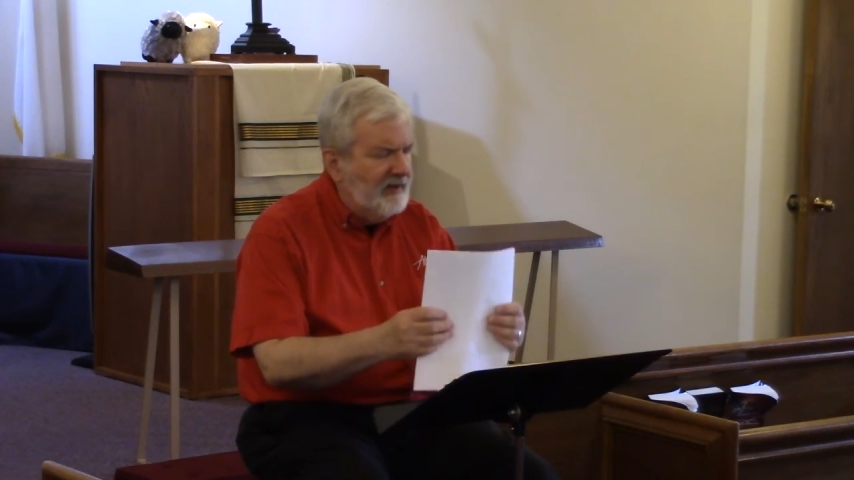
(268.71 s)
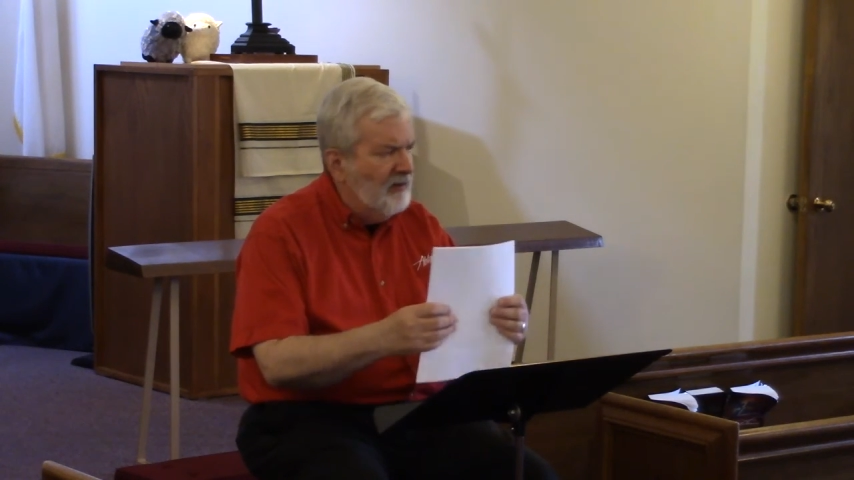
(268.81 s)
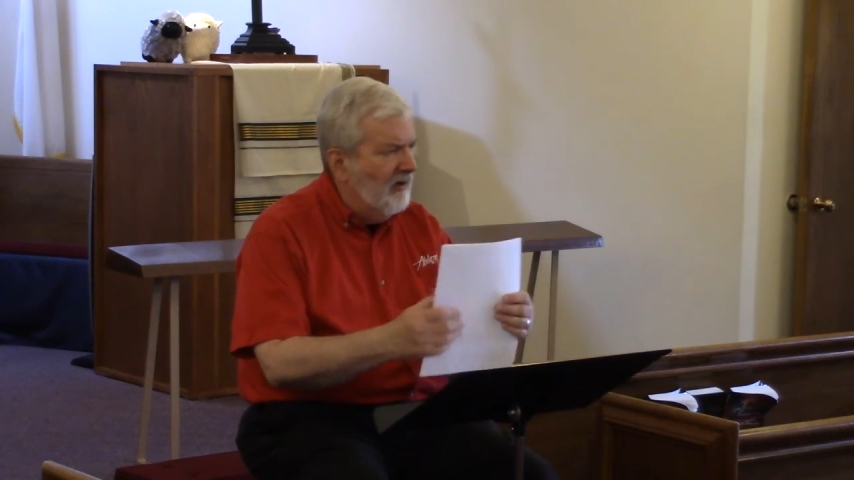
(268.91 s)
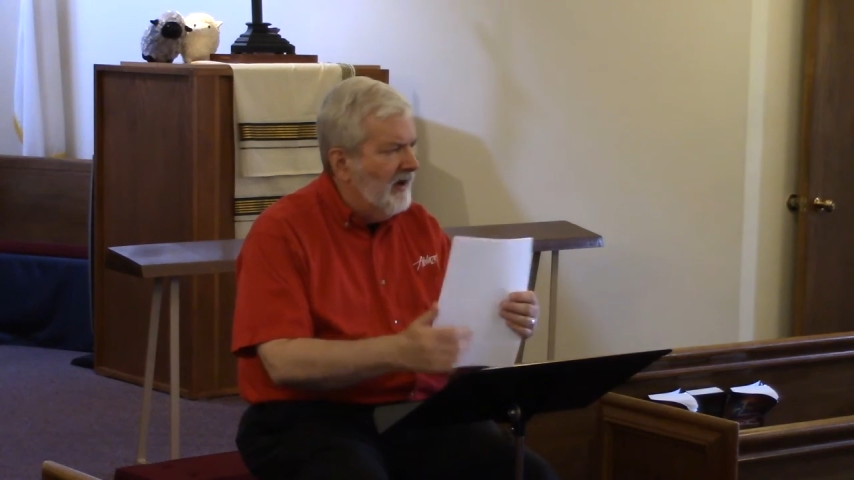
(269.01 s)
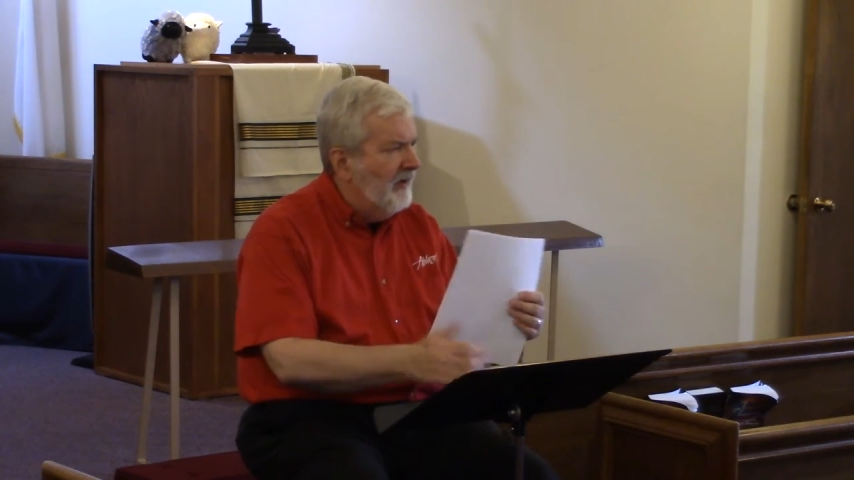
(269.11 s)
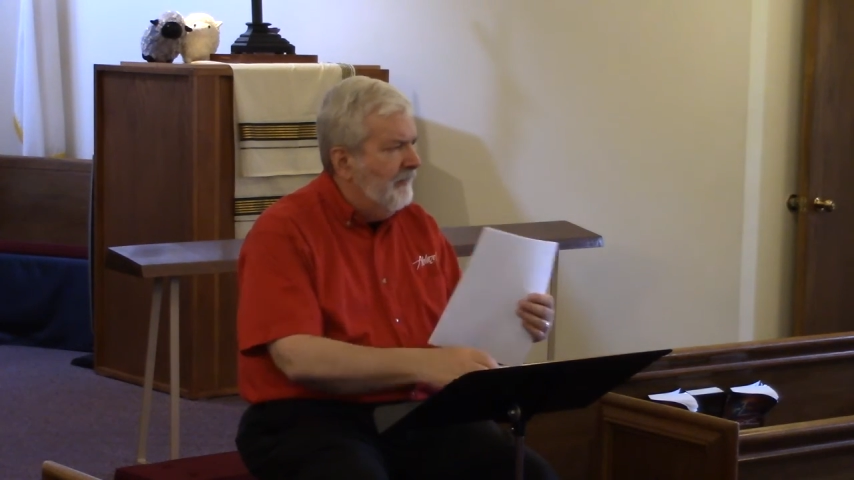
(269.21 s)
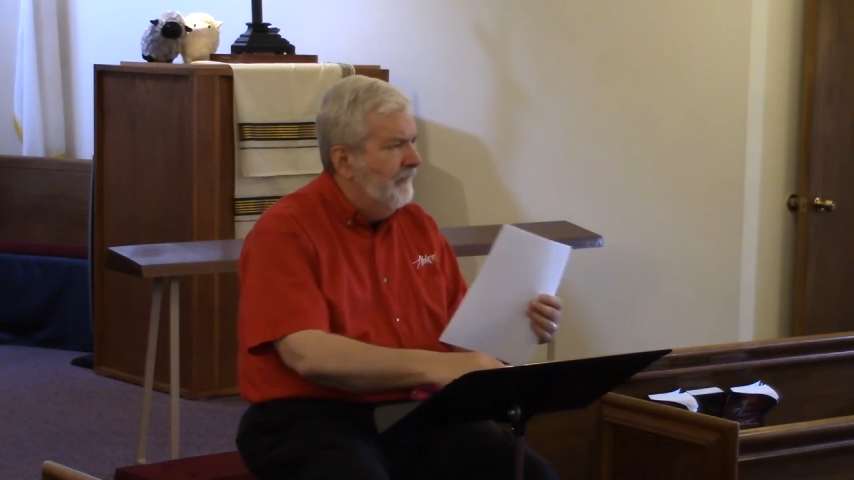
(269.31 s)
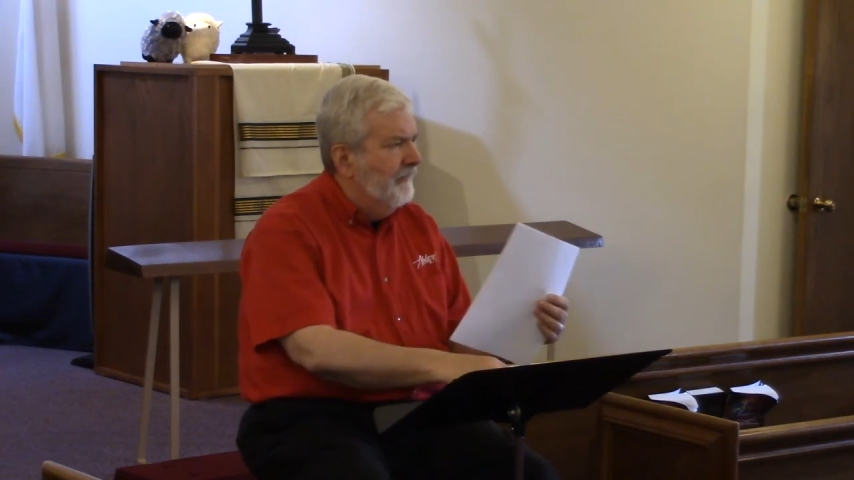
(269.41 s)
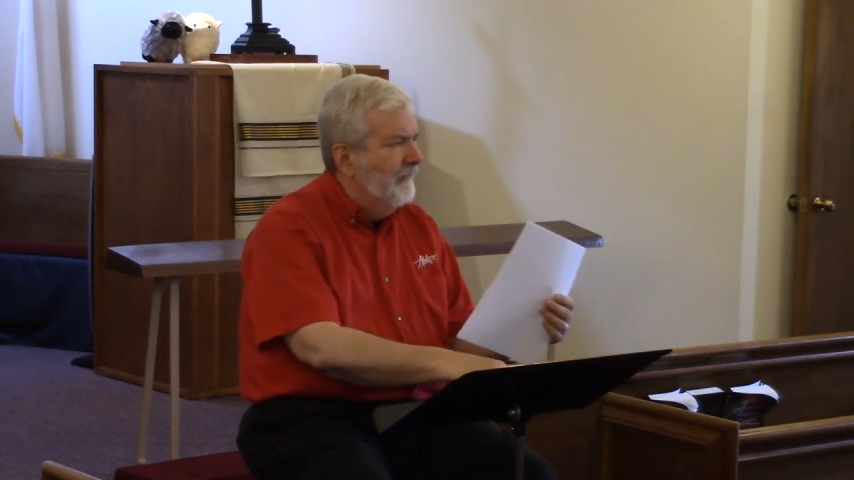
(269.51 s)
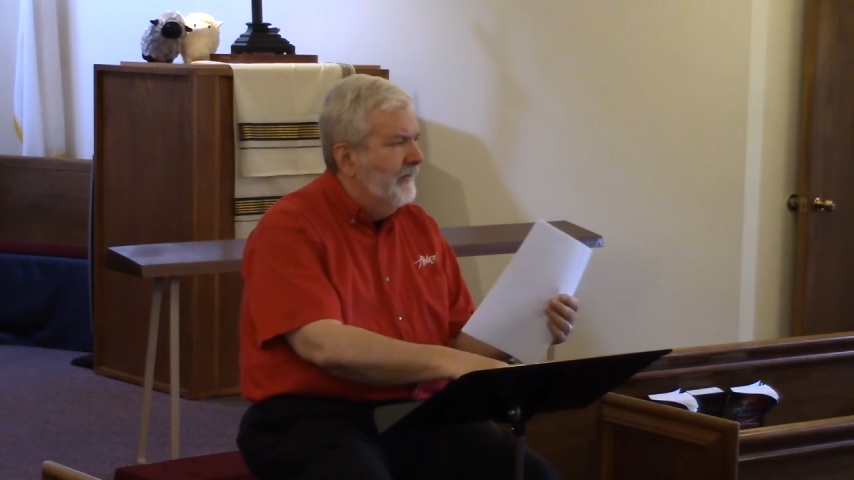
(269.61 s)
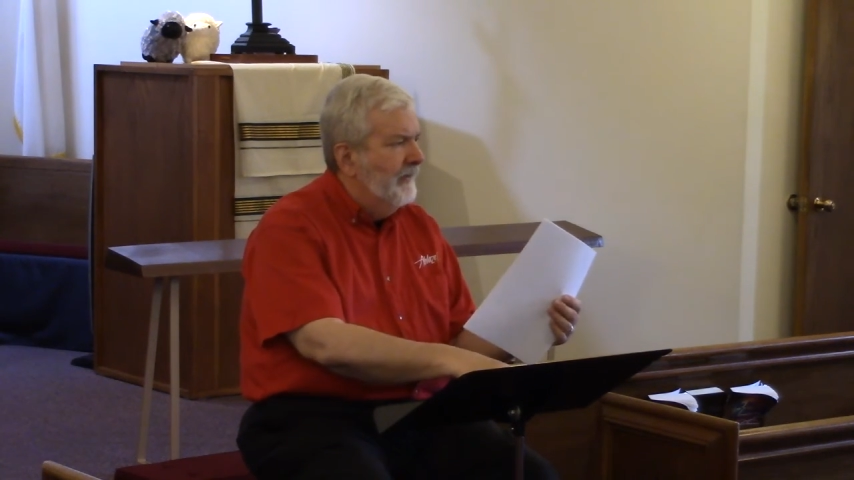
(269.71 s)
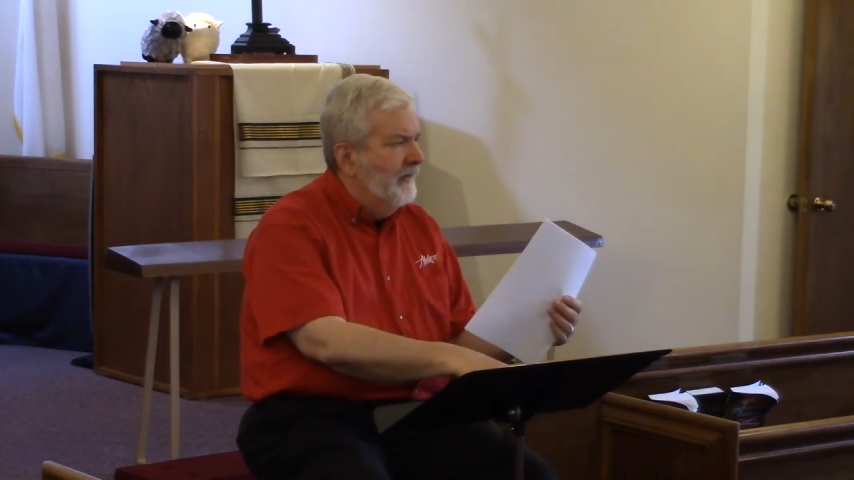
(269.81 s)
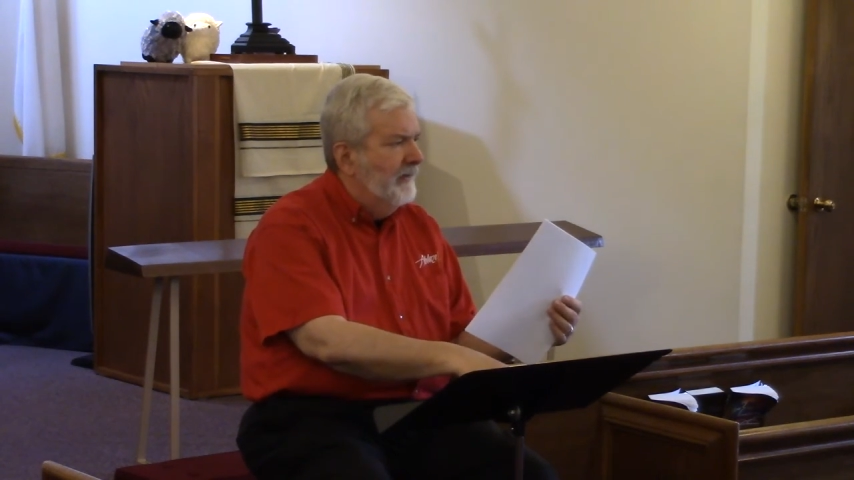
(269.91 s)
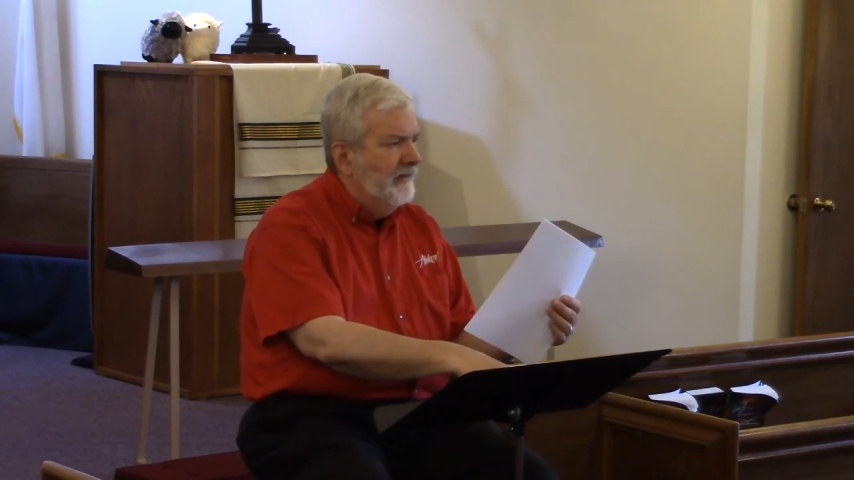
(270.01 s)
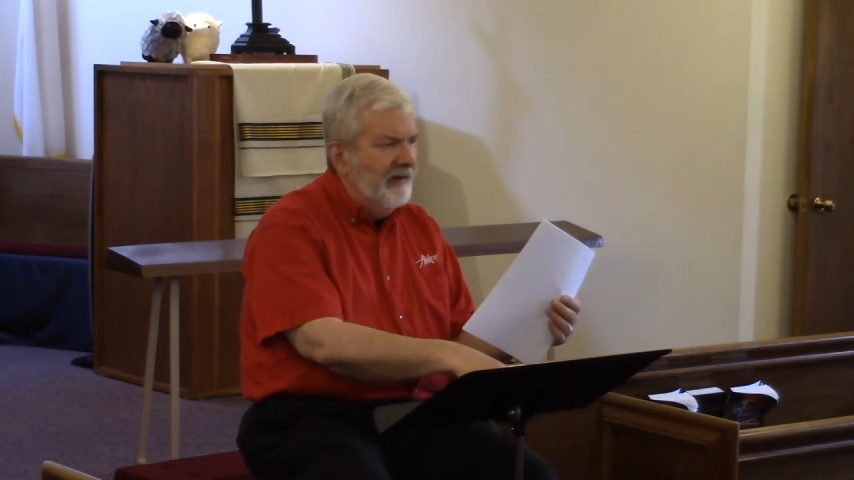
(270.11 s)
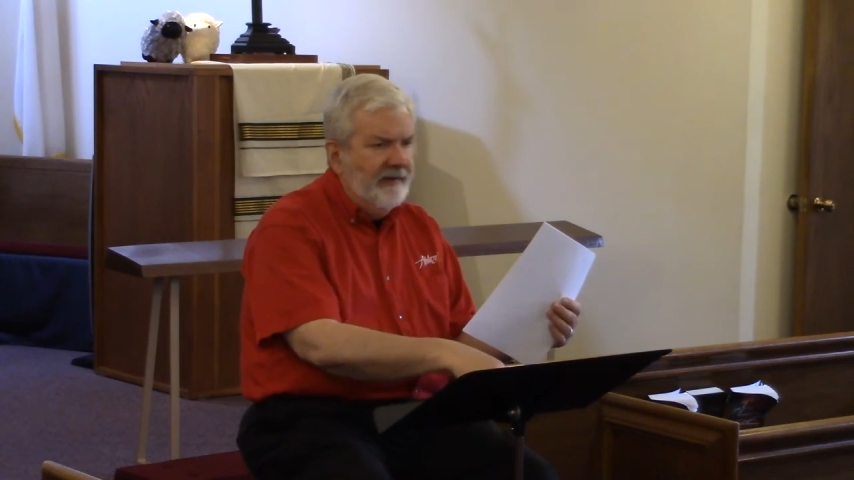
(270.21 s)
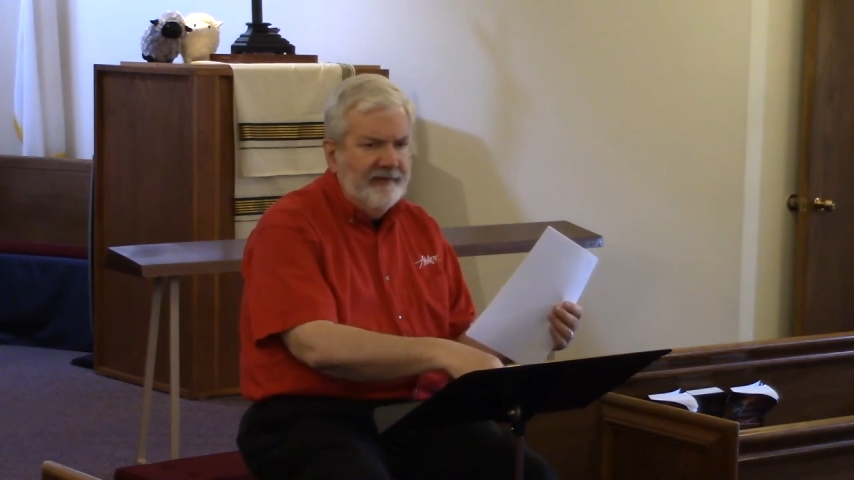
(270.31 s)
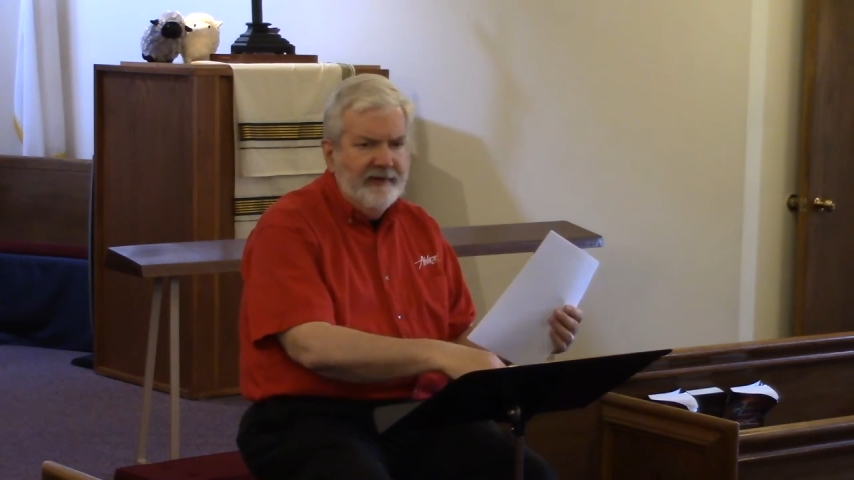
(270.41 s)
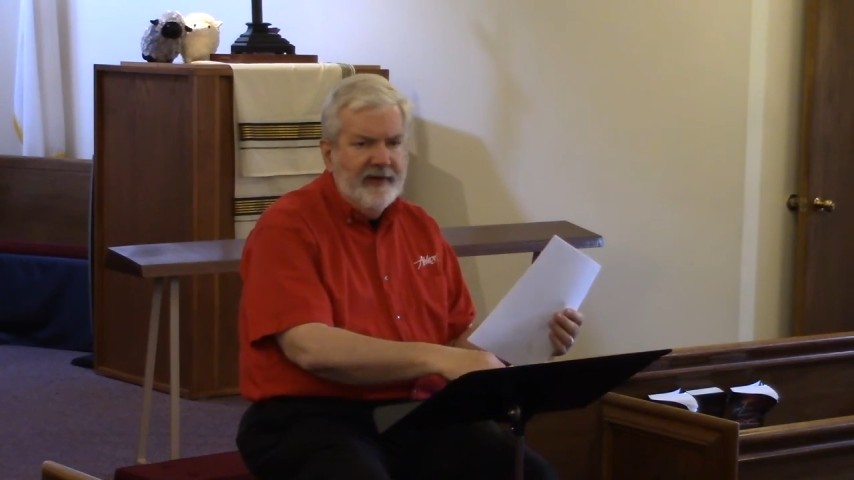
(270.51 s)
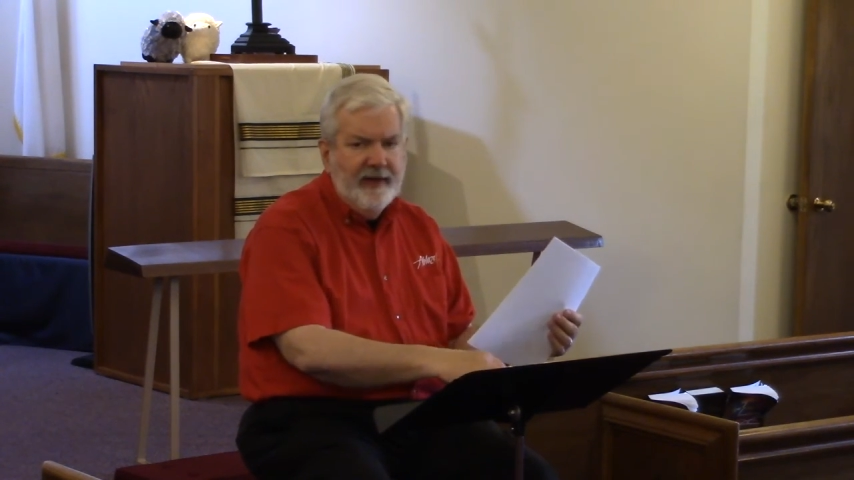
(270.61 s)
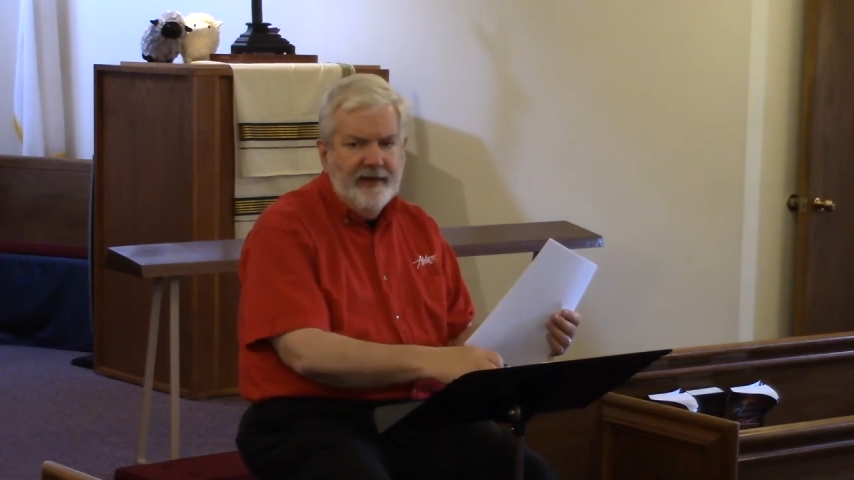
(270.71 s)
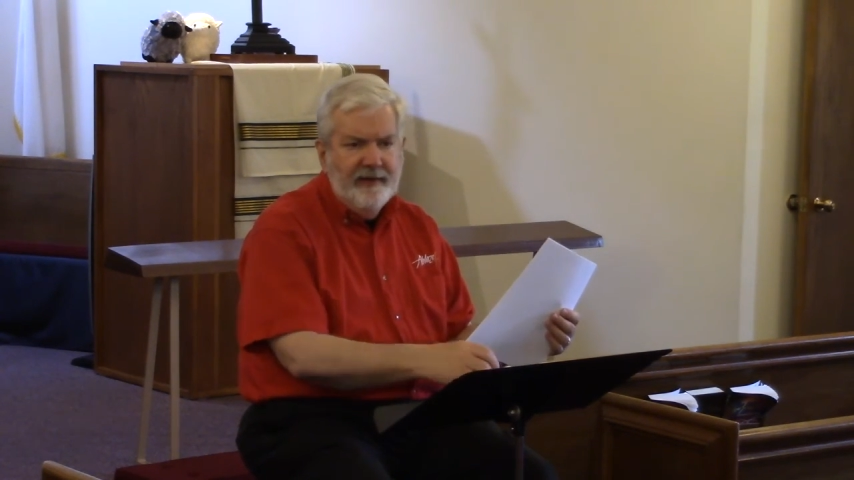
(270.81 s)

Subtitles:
Graham to Hezekiah.